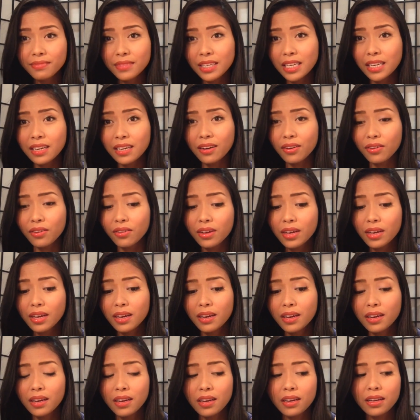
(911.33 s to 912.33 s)
you know,
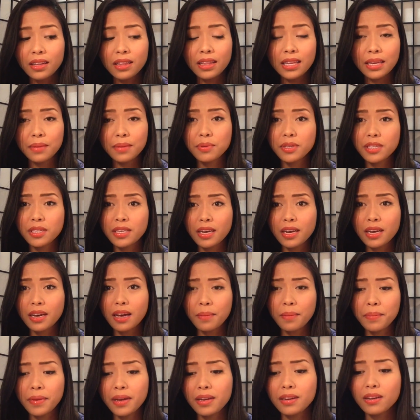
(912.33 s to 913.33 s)

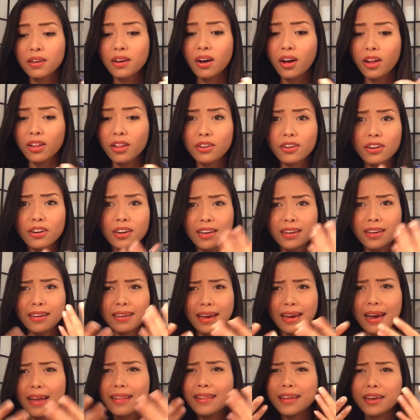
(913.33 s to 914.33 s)
lipstick, I mean color
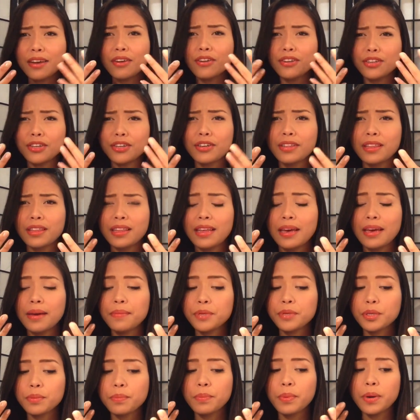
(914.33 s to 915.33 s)
kind of like on your
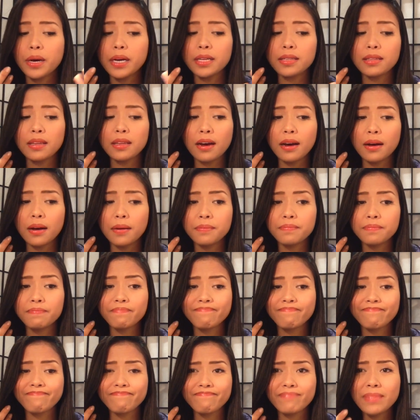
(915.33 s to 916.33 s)
lips. But
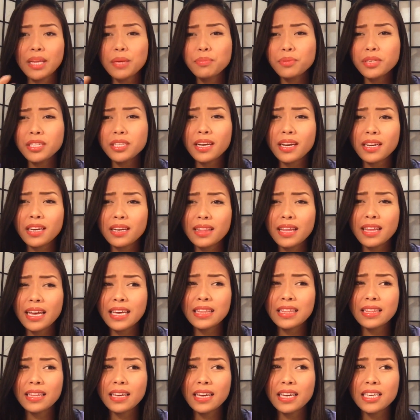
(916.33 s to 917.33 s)
lipstick
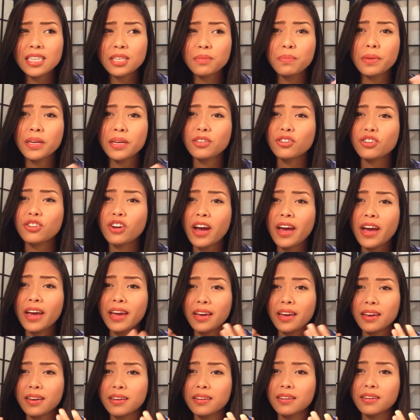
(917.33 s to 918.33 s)
lately has been
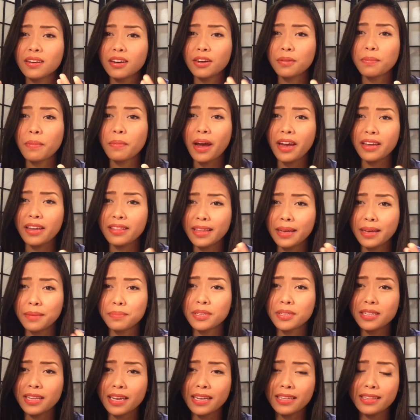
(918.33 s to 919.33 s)
drying on my
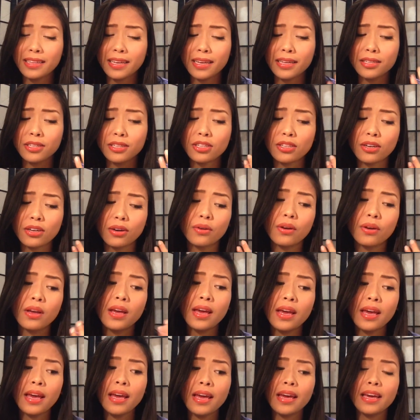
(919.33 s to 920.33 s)
lips lately, and so
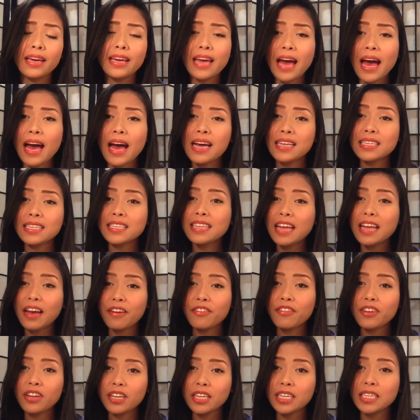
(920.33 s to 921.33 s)
yeah, it's
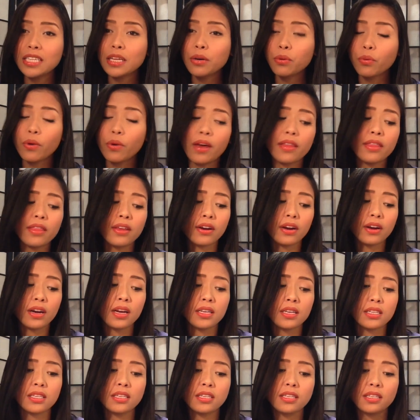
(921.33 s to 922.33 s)
definitely the weather,
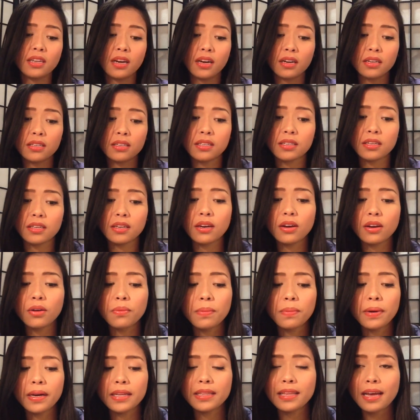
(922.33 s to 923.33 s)
it sucks, you know.
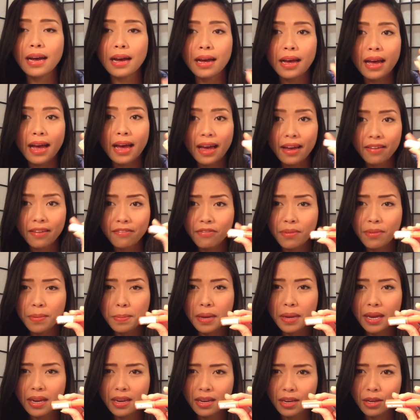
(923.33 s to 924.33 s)
But I have
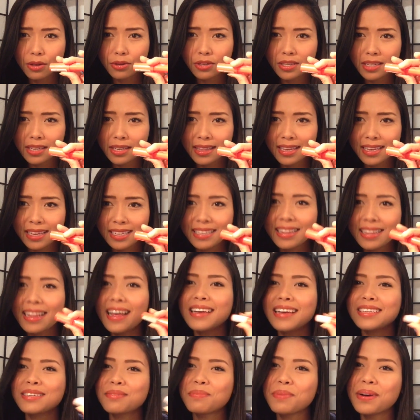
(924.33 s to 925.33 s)
been using this
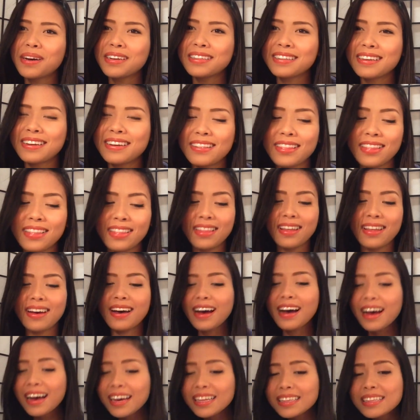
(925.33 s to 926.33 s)
last month a
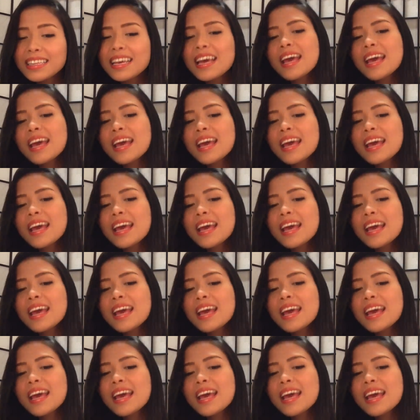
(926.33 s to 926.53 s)
lot.